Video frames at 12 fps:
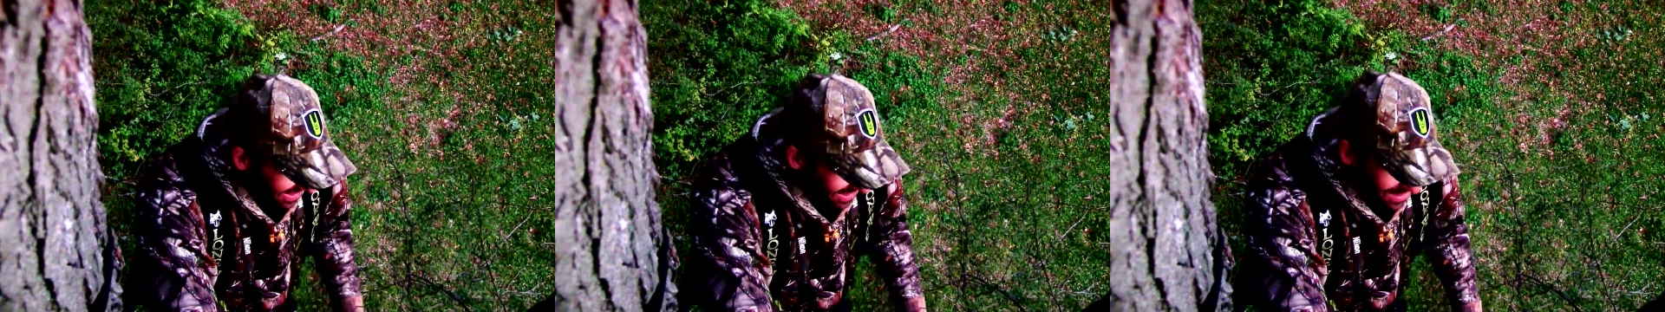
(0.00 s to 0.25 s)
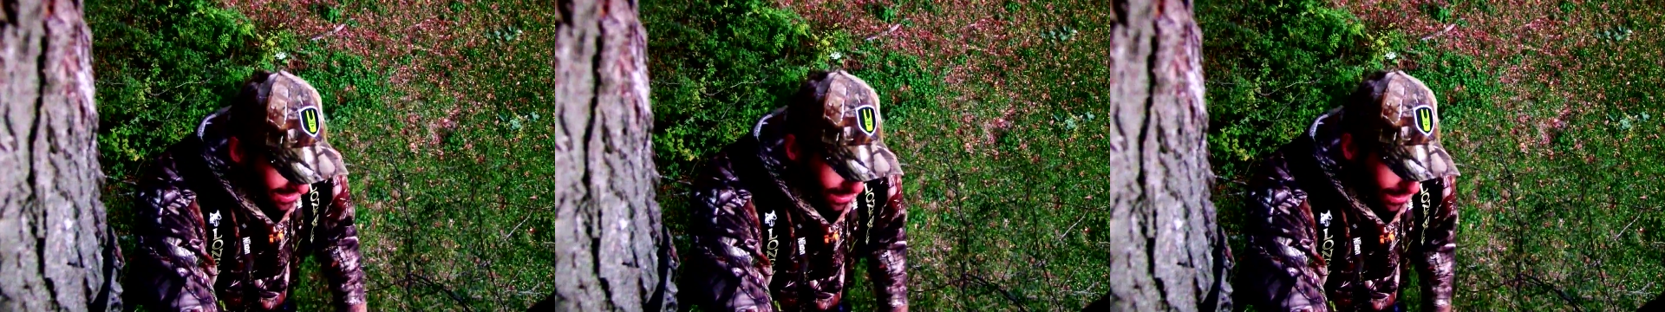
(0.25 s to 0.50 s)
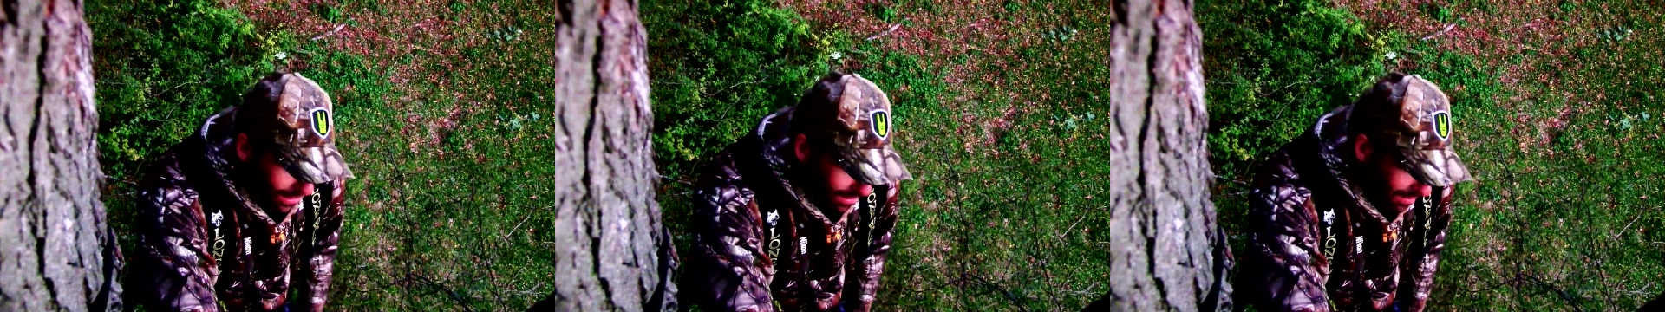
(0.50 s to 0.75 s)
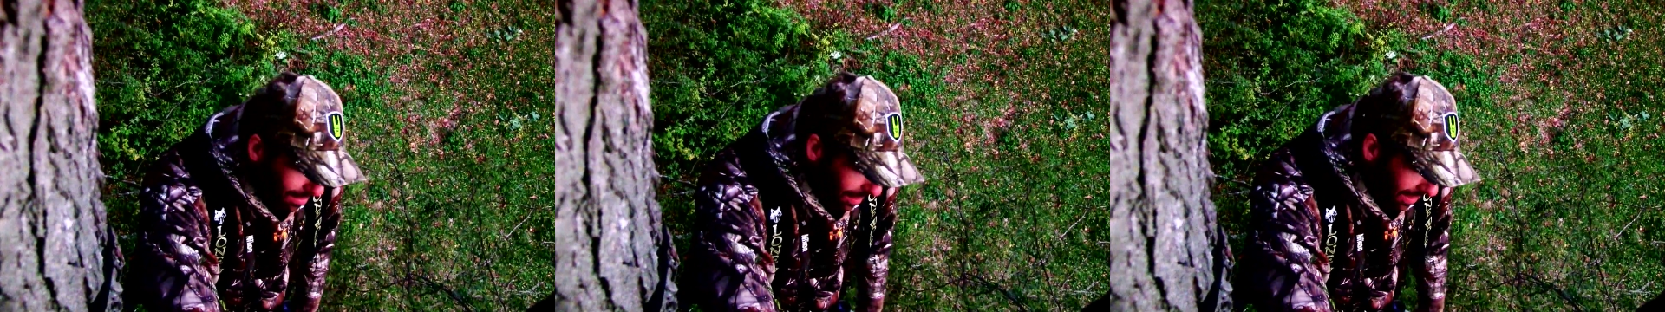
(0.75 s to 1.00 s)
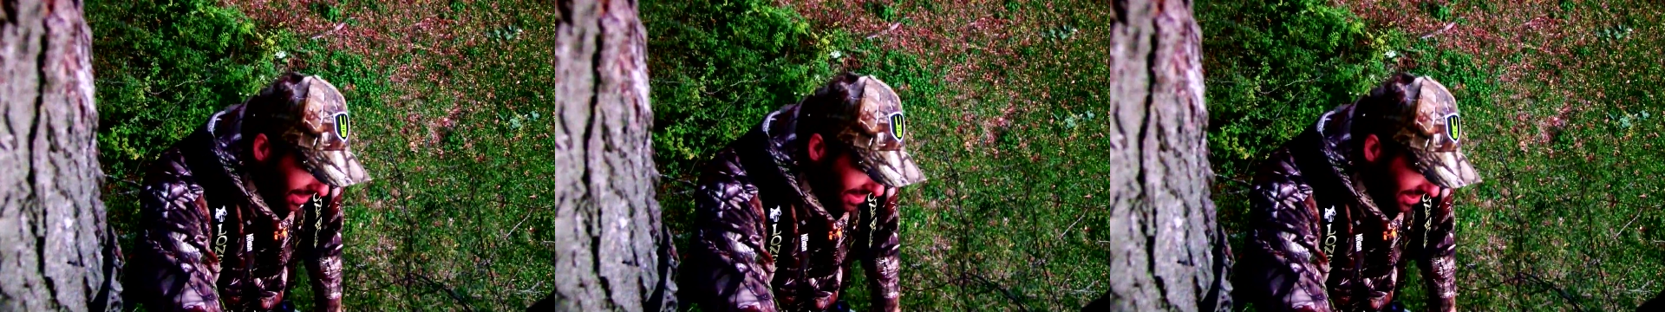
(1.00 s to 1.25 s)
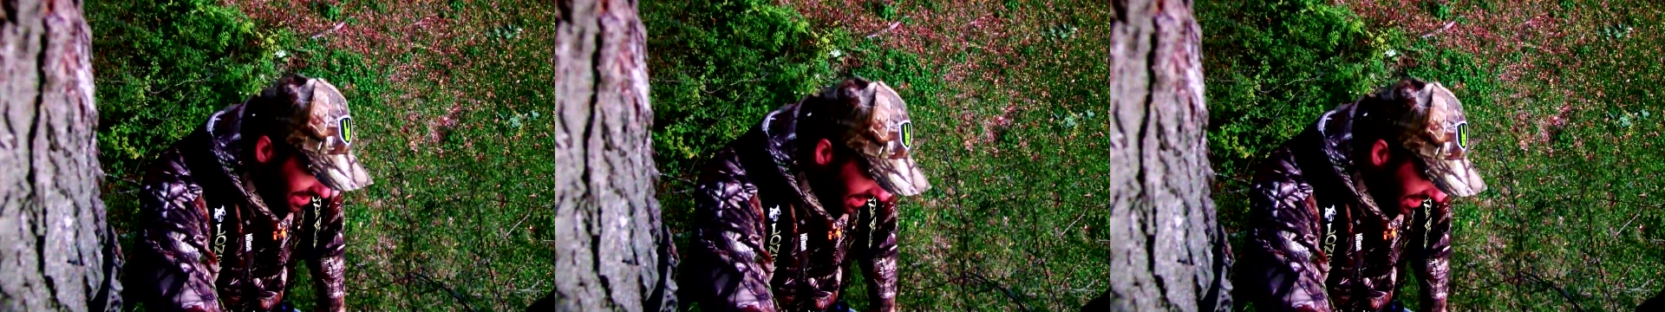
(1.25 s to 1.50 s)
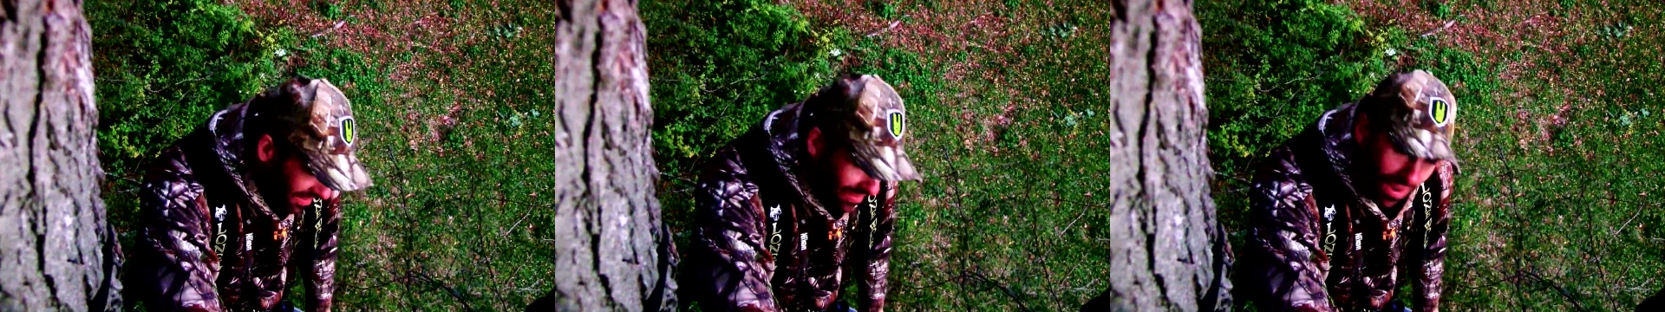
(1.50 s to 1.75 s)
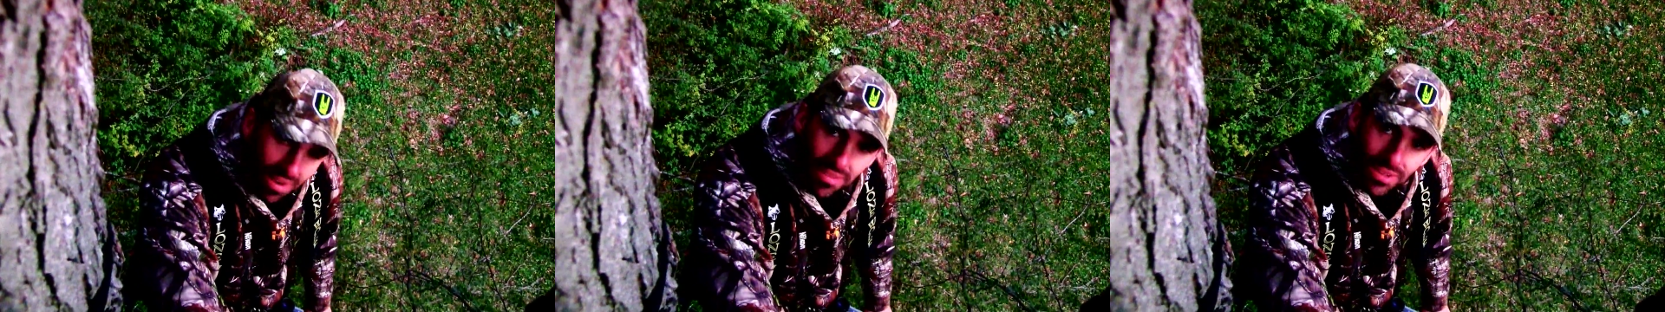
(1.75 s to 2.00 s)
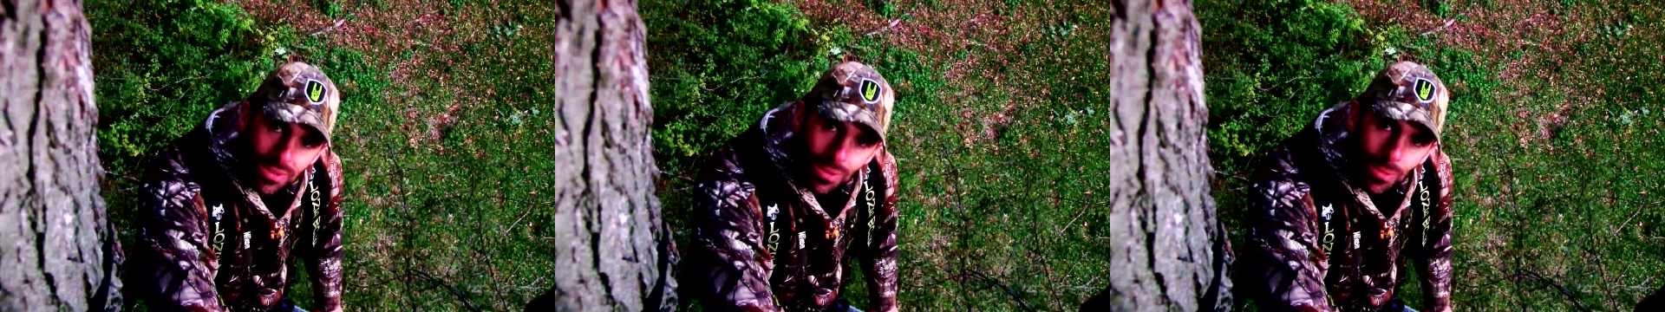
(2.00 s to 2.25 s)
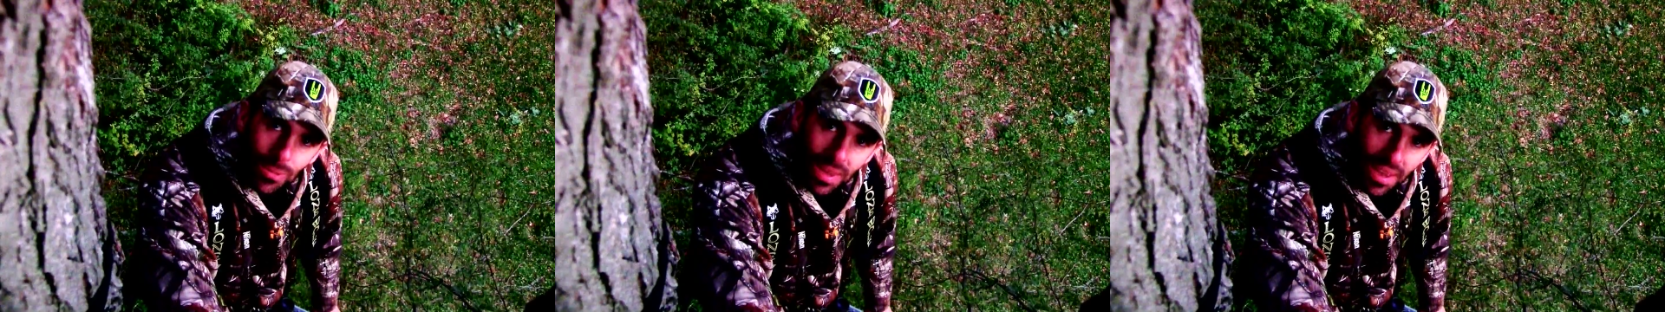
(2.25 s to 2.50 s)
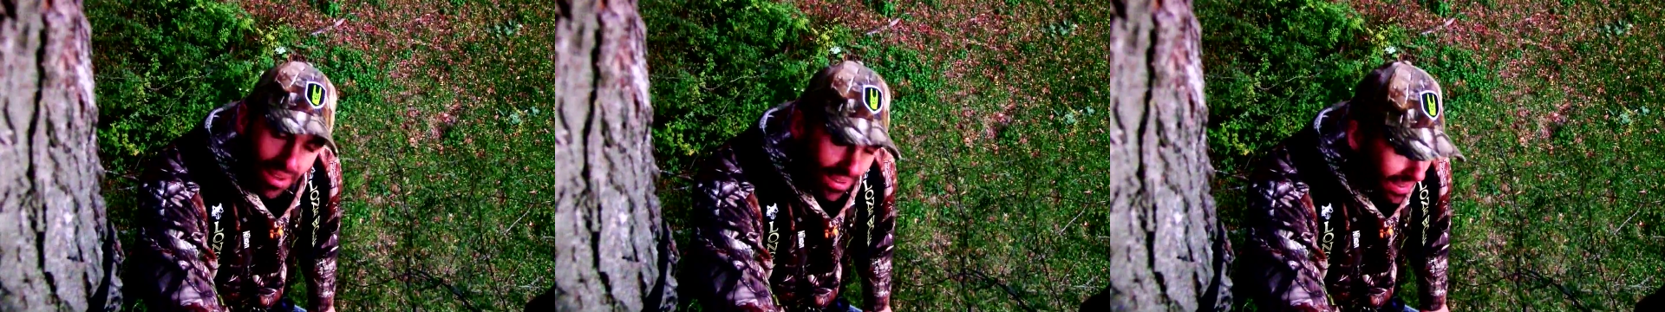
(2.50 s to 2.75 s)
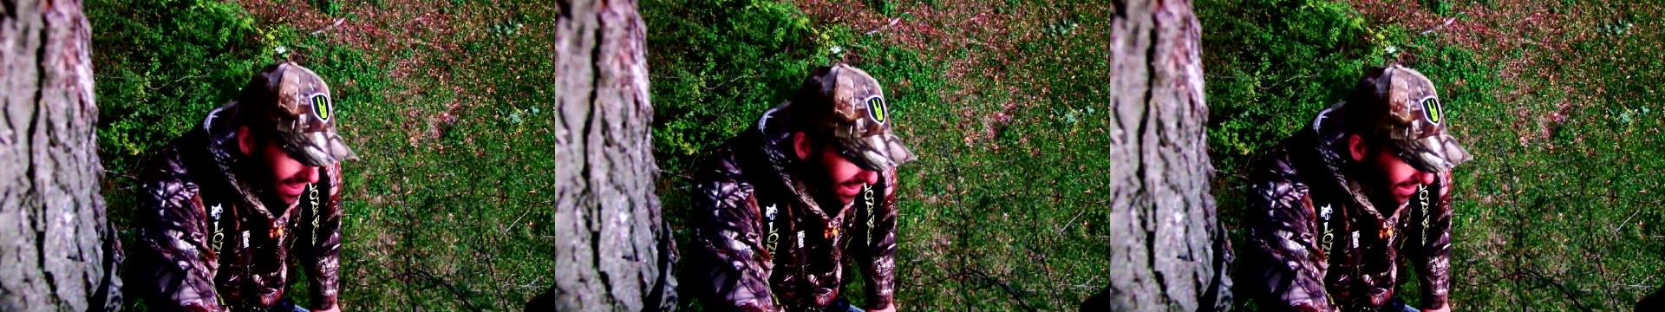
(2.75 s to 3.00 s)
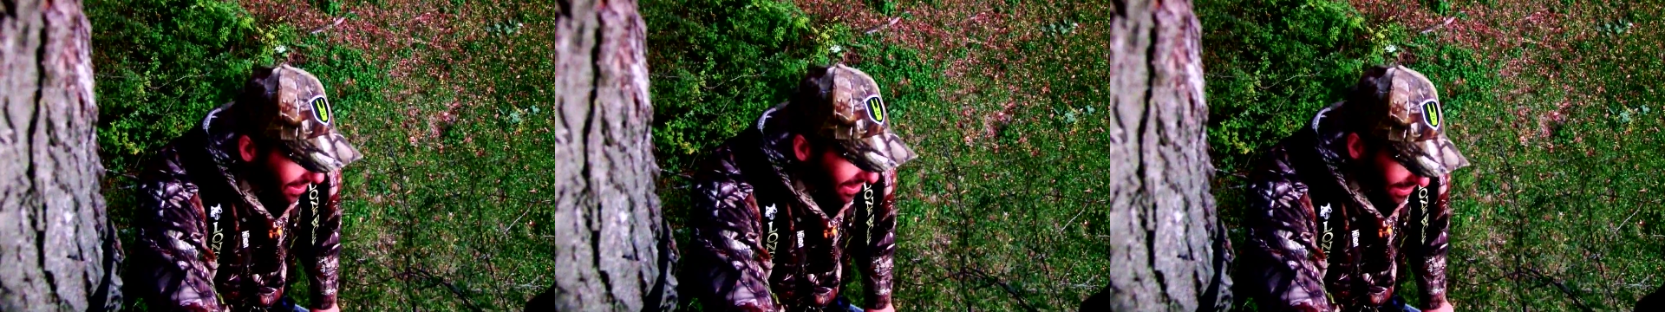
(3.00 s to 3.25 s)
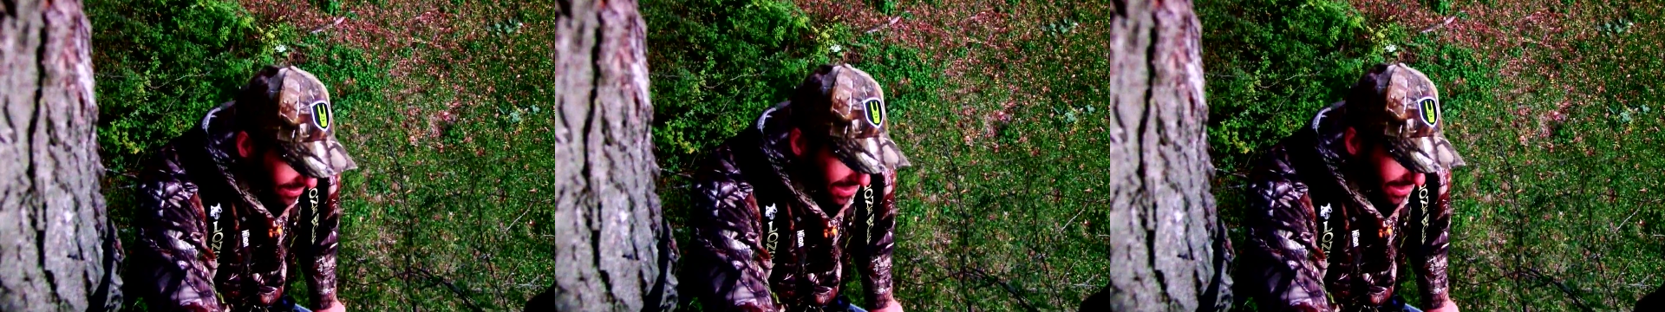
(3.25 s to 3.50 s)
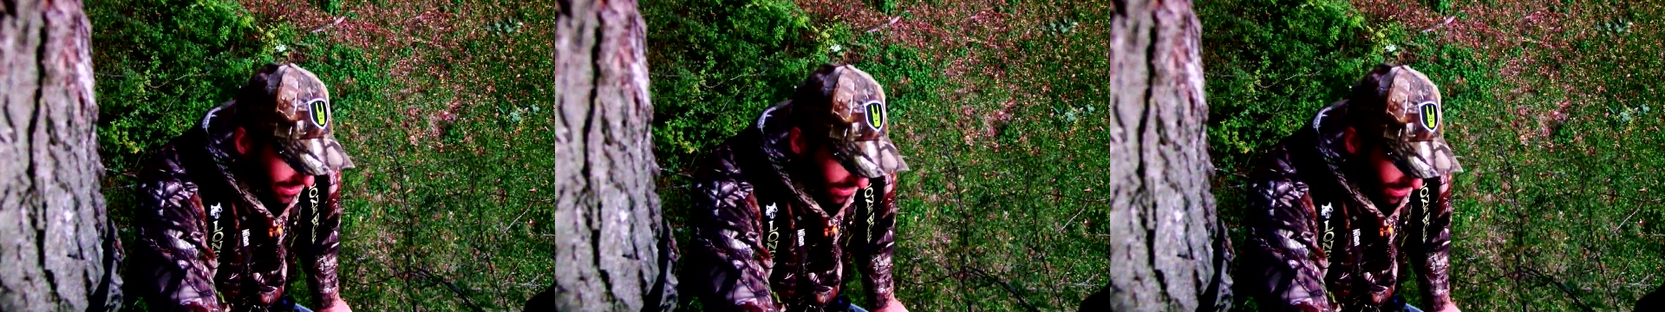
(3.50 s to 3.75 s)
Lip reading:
No face is visible, so there are no lips to read.